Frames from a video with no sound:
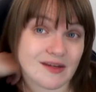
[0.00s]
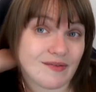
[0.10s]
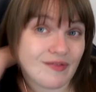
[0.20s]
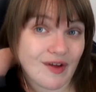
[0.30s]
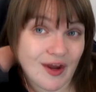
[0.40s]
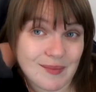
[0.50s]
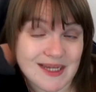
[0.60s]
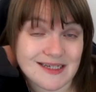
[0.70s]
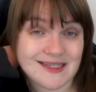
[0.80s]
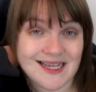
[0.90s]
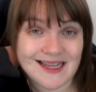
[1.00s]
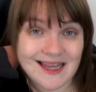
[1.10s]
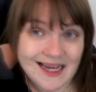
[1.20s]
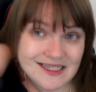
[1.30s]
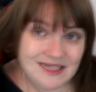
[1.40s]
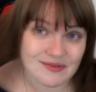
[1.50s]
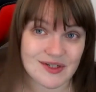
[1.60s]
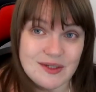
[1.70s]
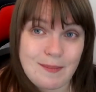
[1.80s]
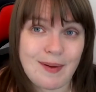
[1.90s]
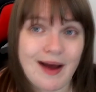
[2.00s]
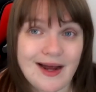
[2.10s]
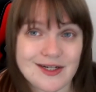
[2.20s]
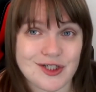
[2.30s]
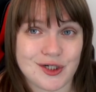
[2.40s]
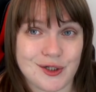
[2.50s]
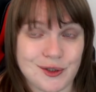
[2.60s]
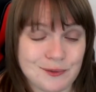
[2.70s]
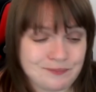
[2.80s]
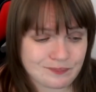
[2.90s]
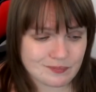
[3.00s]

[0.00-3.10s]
confirmed is The Last of Us Part 2.